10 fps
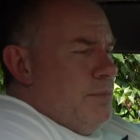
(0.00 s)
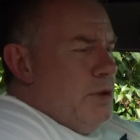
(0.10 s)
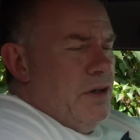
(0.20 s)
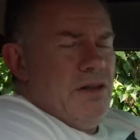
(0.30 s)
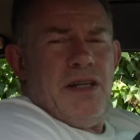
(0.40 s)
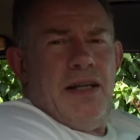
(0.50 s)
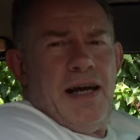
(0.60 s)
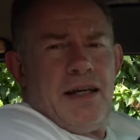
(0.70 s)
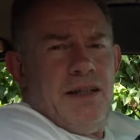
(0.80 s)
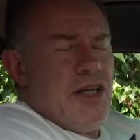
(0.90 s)
Moving on to the
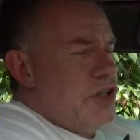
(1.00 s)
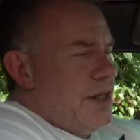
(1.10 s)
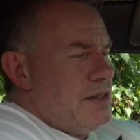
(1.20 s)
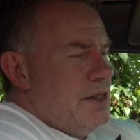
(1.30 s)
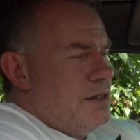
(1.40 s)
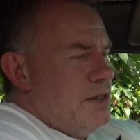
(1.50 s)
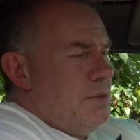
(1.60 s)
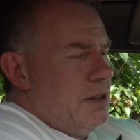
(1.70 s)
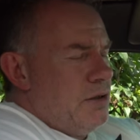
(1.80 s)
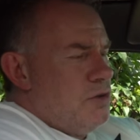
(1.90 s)
air conditioning
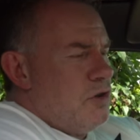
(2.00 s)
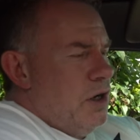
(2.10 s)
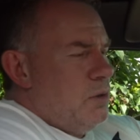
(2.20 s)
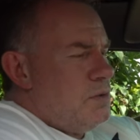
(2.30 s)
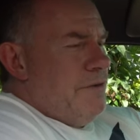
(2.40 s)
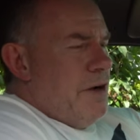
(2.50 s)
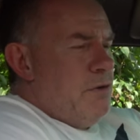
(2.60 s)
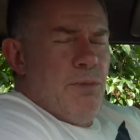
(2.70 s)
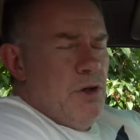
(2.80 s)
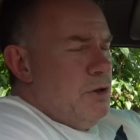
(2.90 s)
system and controls.
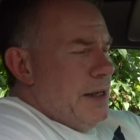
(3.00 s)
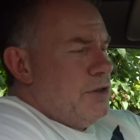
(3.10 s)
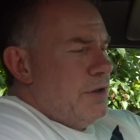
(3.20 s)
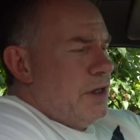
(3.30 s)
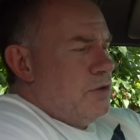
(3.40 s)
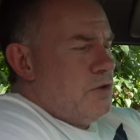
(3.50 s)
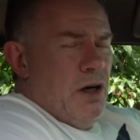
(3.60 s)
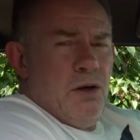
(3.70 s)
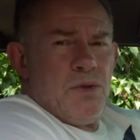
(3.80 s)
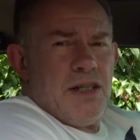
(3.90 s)
Very rudimentary
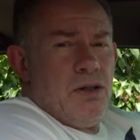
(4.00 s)
controls.